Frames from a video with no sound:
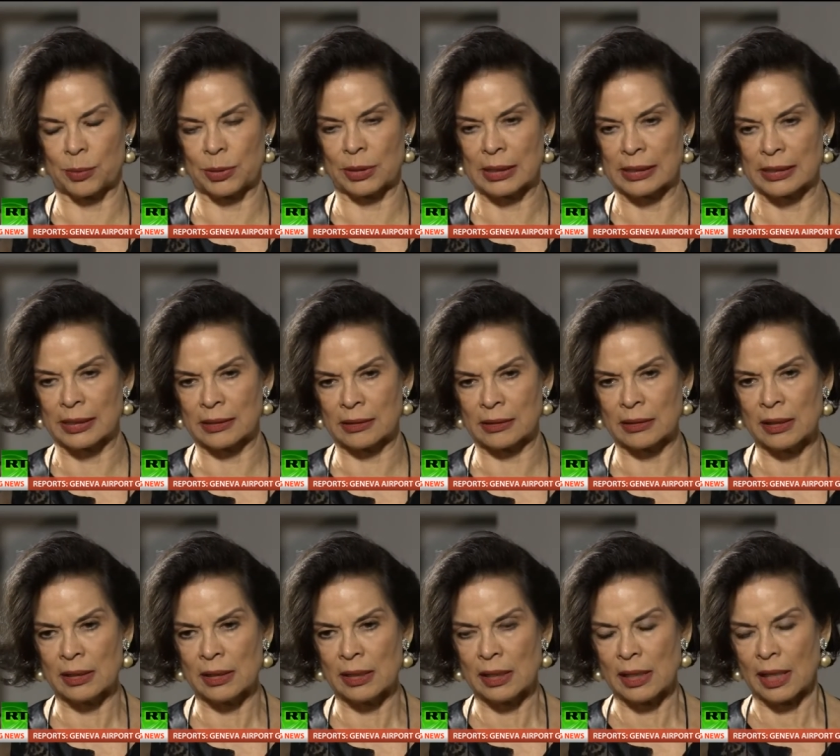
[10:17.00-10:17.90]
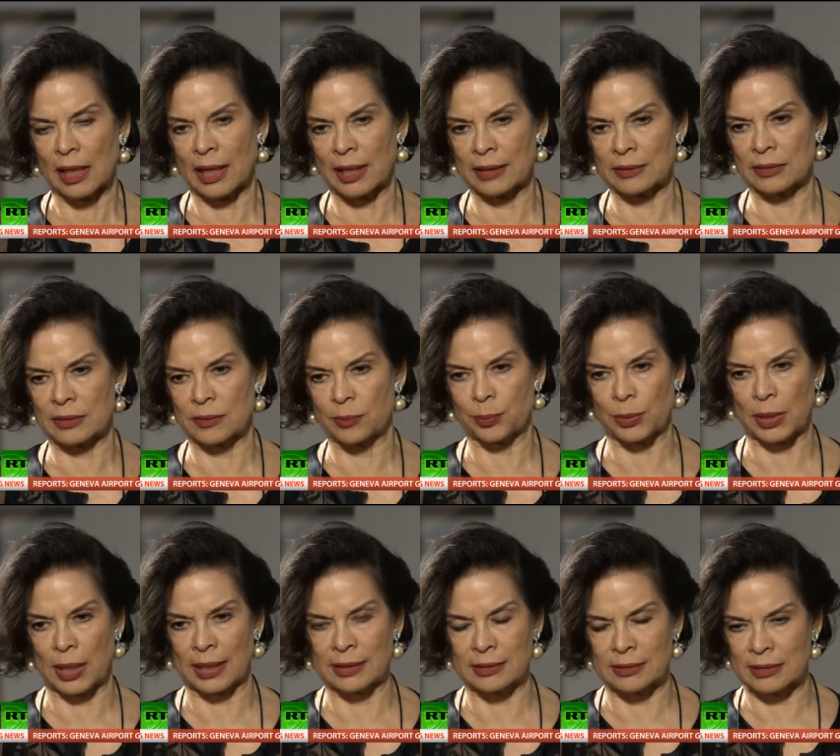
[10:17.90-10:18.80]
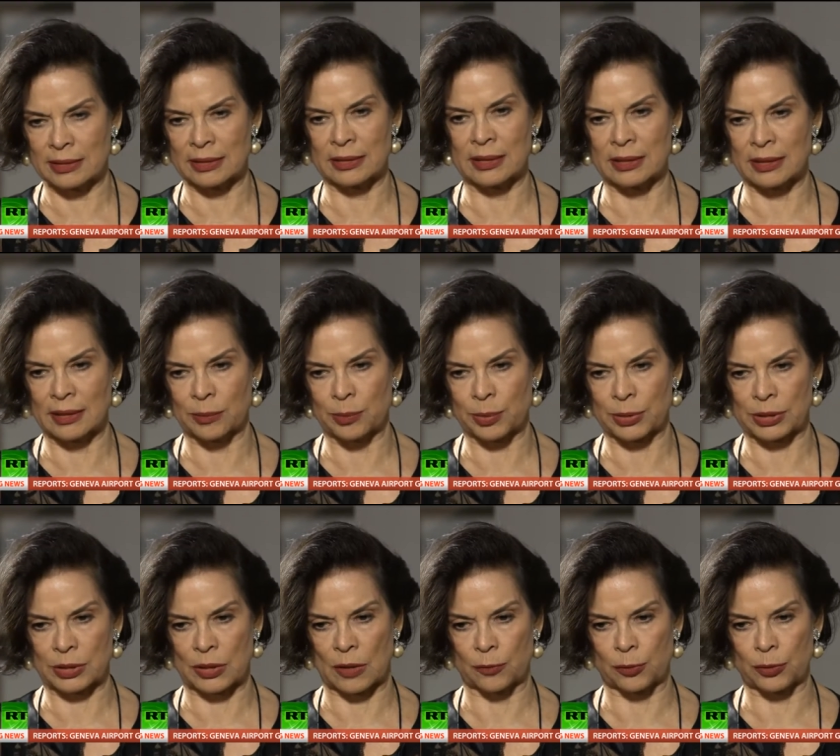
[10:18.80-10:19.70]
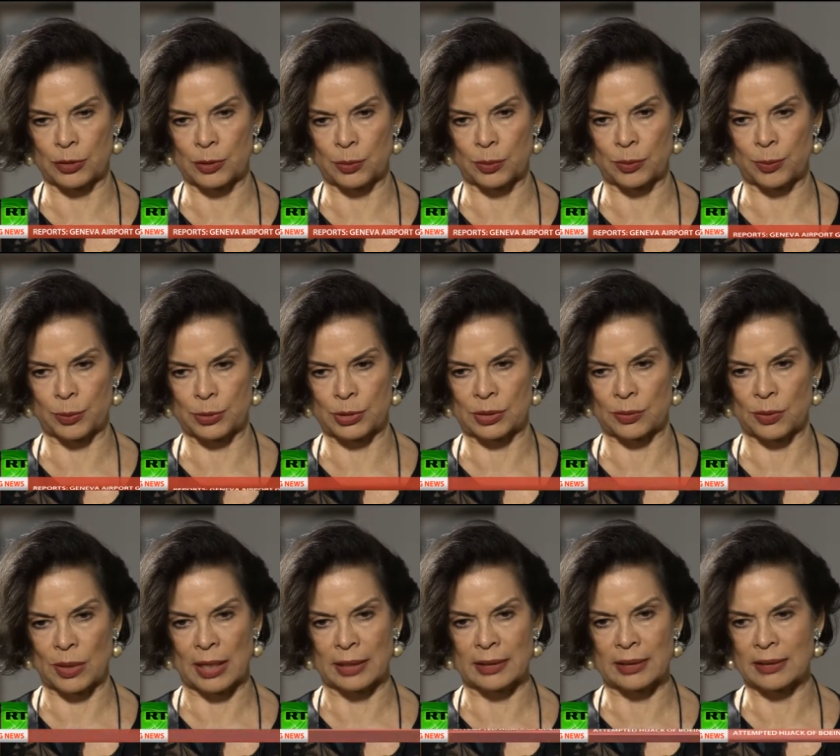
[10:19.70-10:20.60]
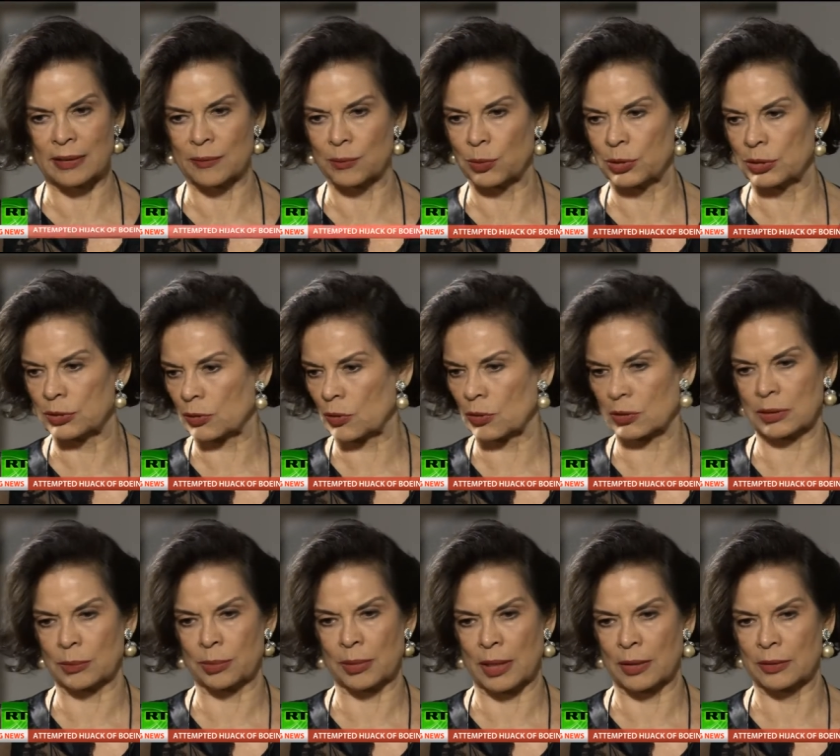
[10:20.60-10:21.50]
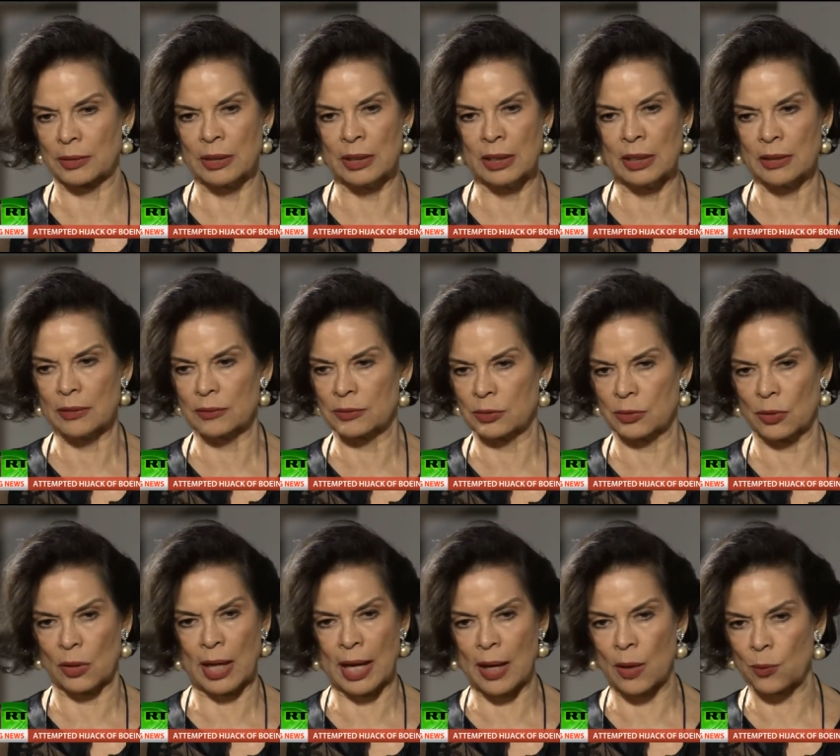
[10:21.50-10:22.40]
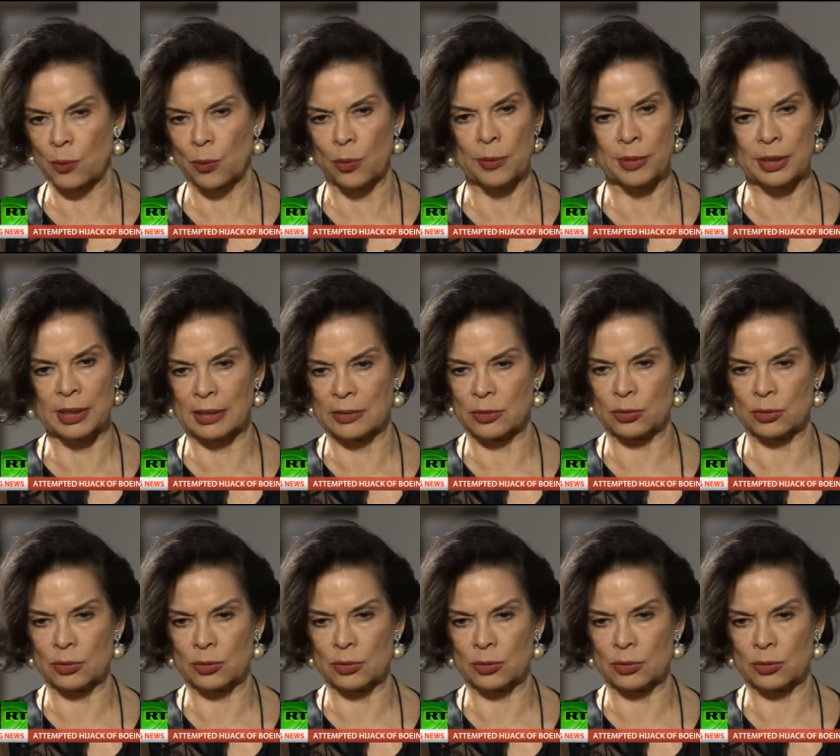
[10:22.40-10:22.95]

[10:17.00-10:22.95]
Berlin, and I did a press conference with Pussy Riot, and we talked about, you know, how women are